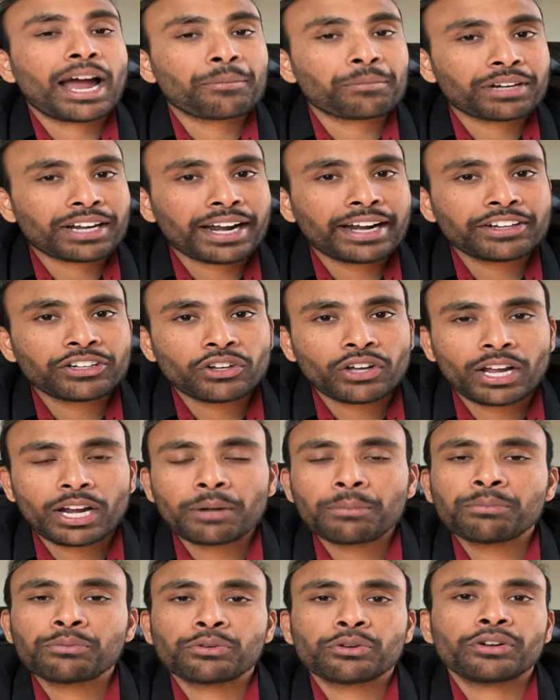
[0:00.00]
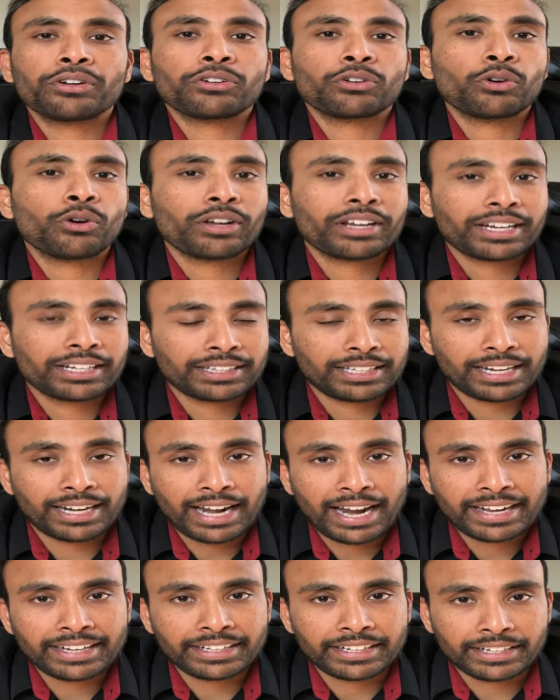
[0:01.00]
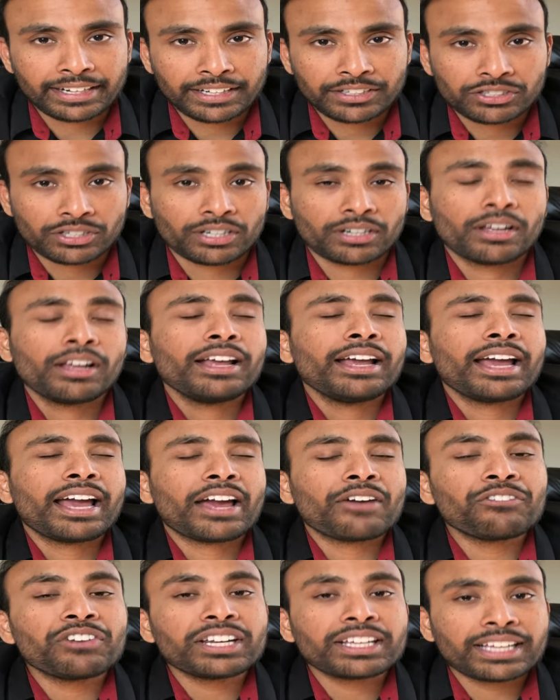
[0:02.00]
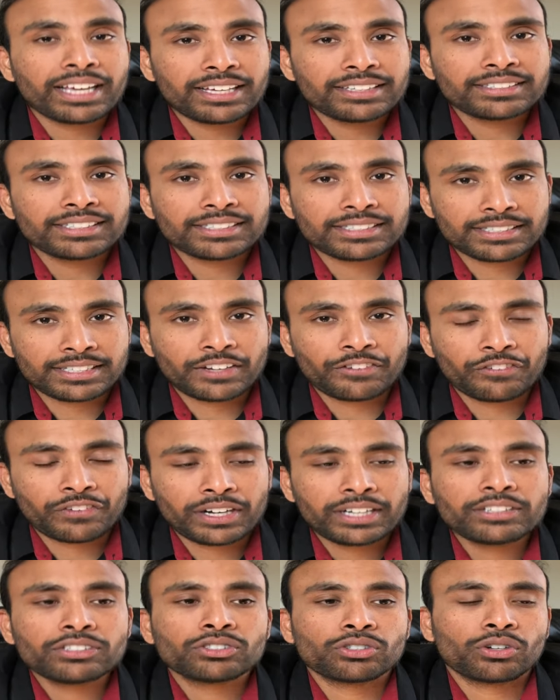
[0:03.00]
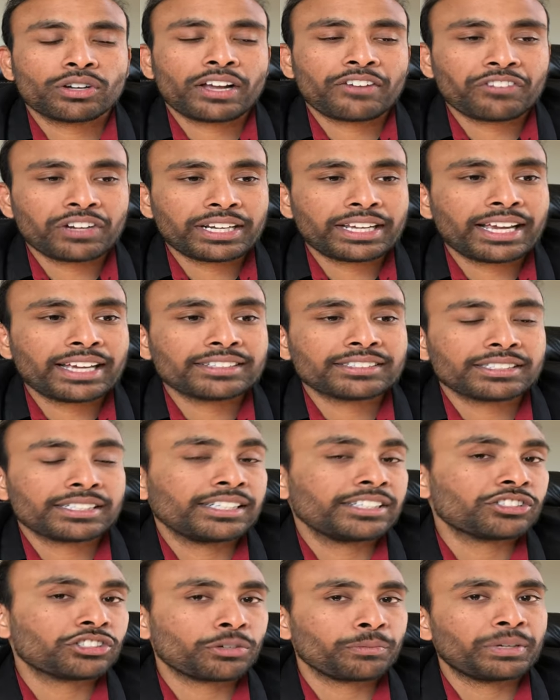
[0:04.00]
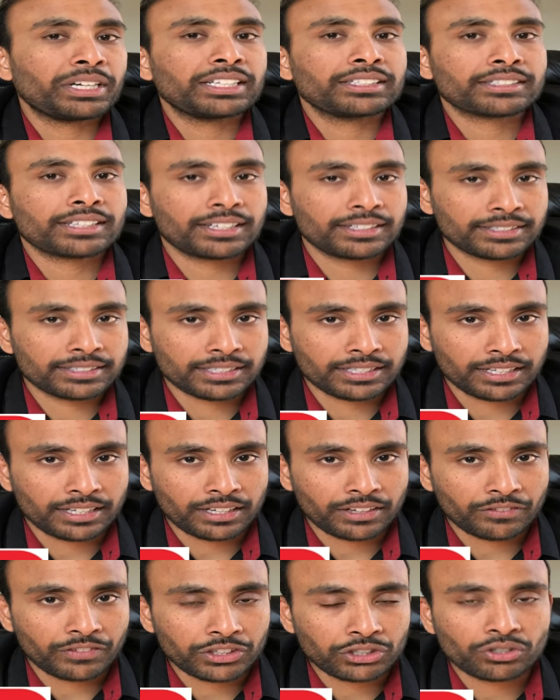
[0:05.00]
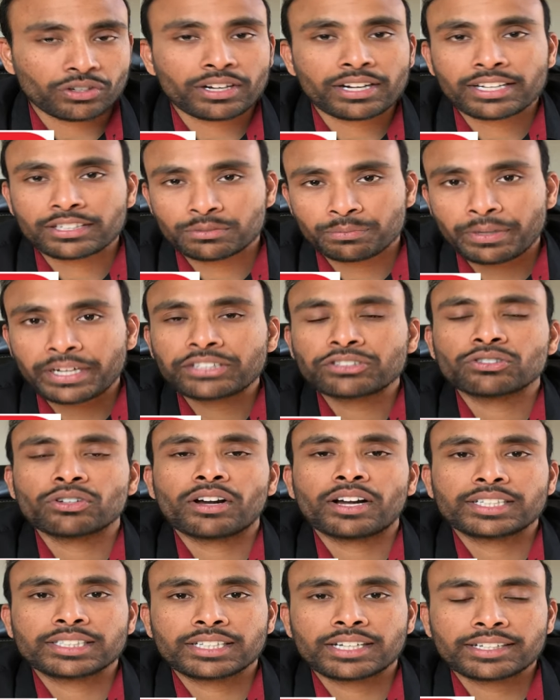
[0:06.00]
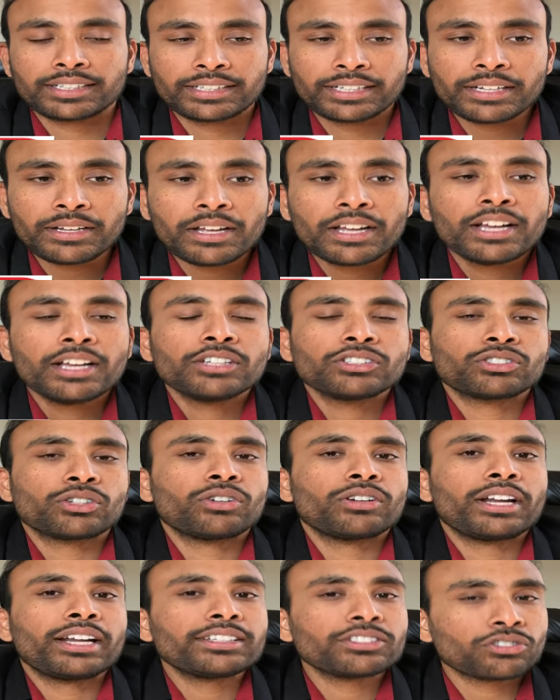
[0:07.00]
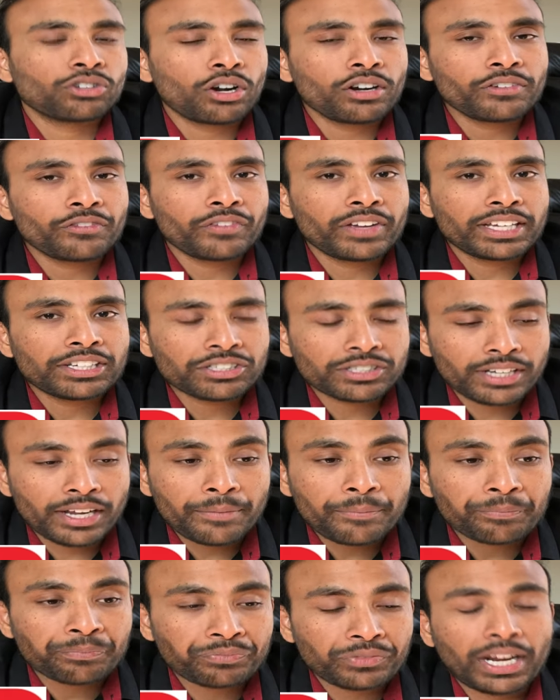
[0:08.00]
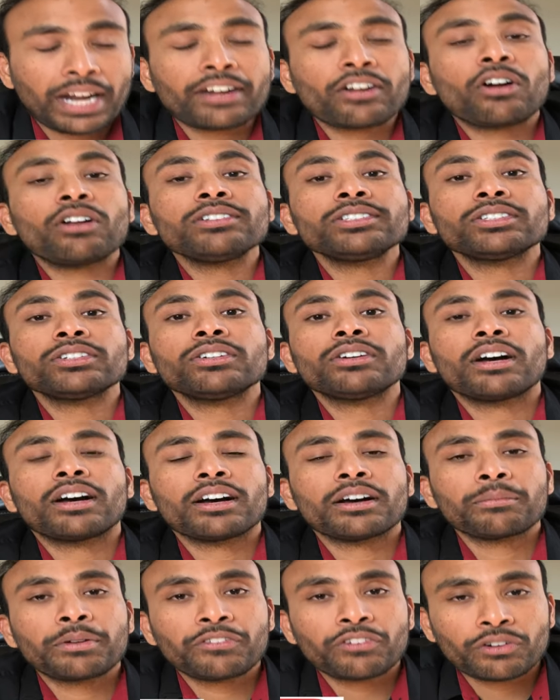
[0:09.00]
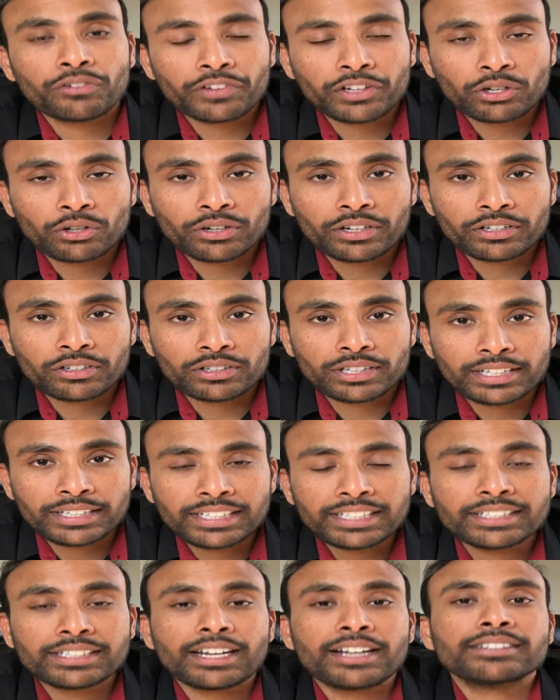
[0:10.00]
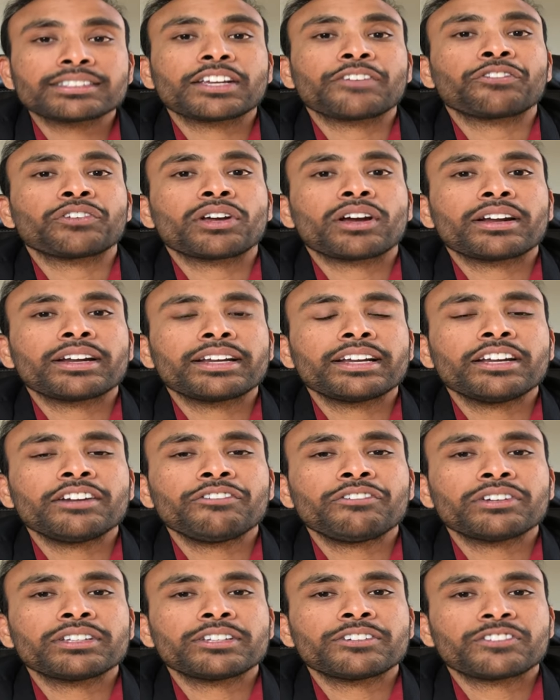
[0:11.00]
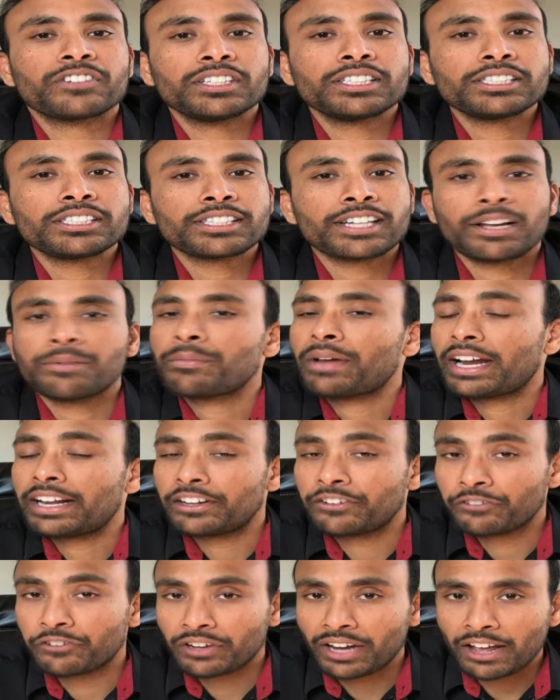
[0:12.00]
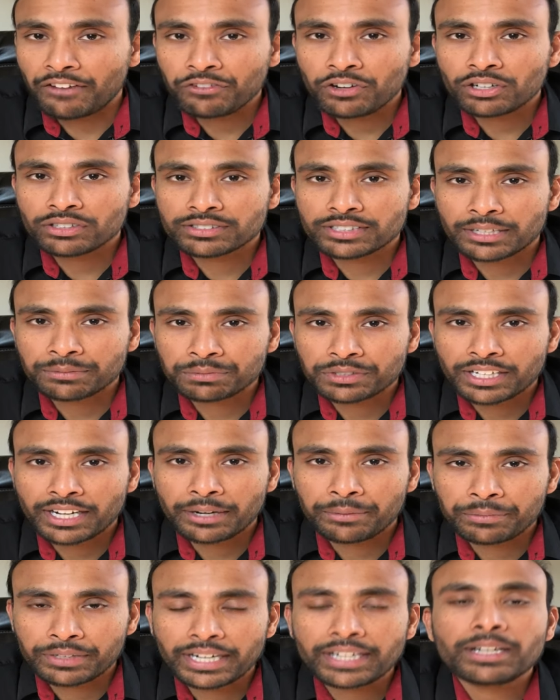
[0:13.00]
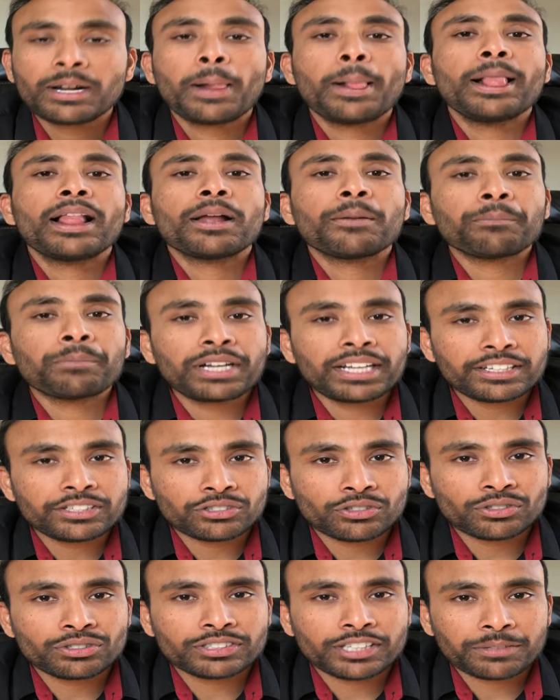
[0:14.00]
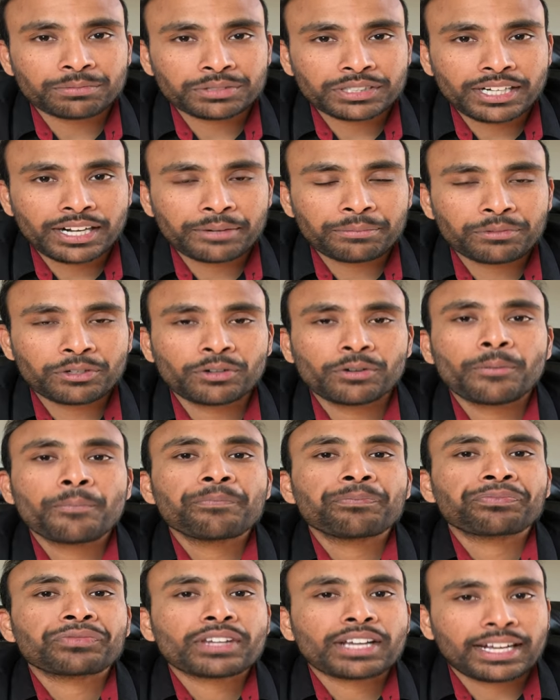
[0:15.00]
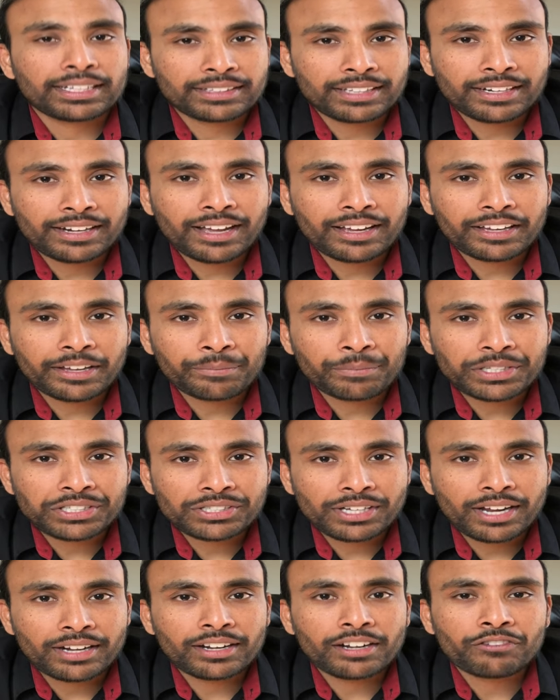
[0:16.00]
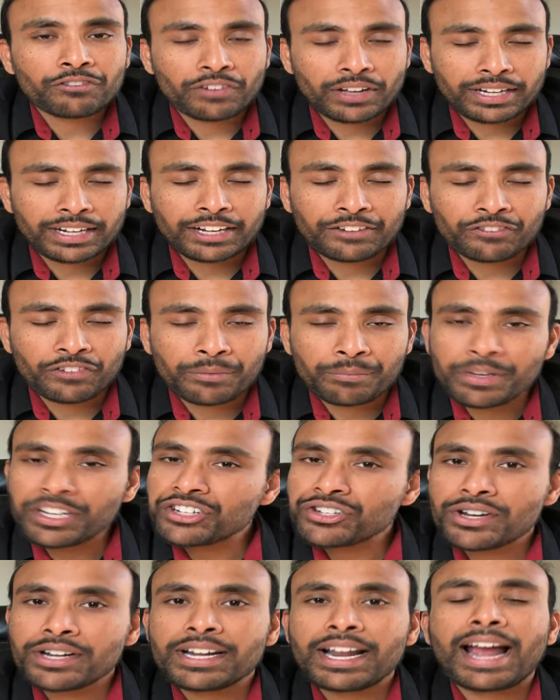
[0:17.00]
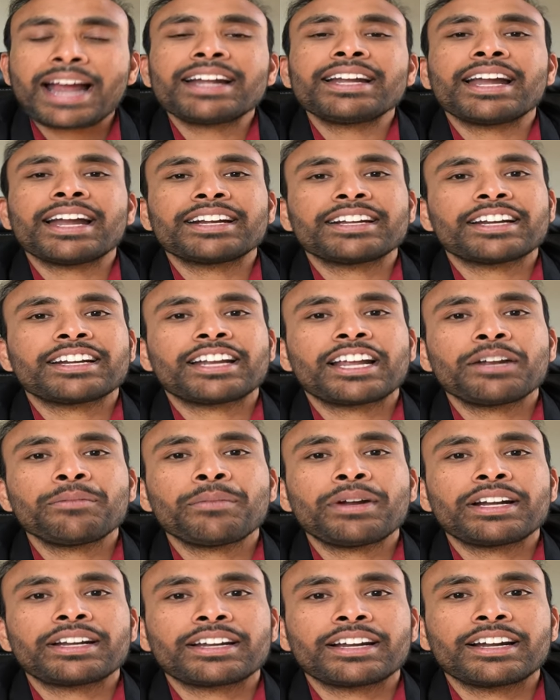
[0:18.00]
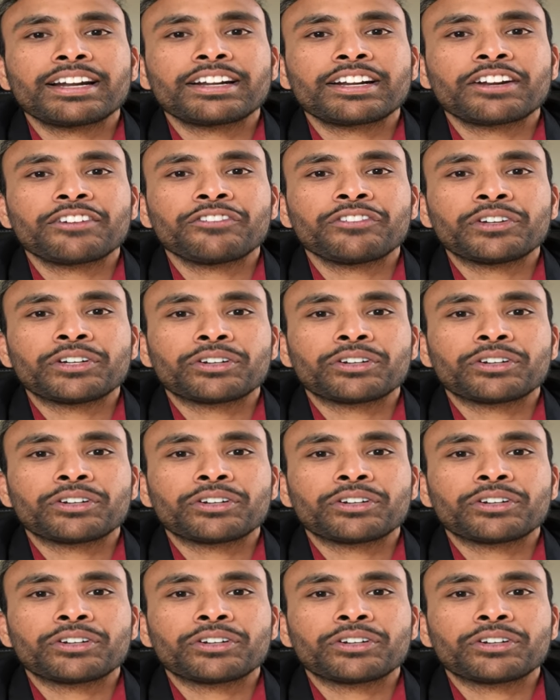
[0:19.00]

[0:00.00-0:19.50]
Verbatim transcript: I'm trying to help you in going in the right direction. Every case is different so every case needs to be discussed uh, with your respective attorney. So let's not waste time and also uh, before we go into the details if you are here for the first time and if you have have not subscribed yet, please do subscribe to Khatarnak Kimmi channel for information and entertainment related